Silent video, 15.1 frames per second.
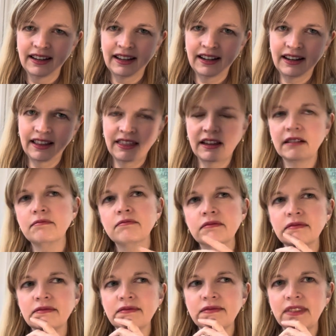And I thought,
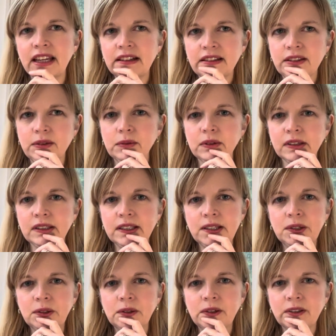that's really
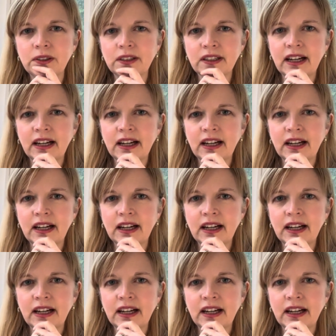cool.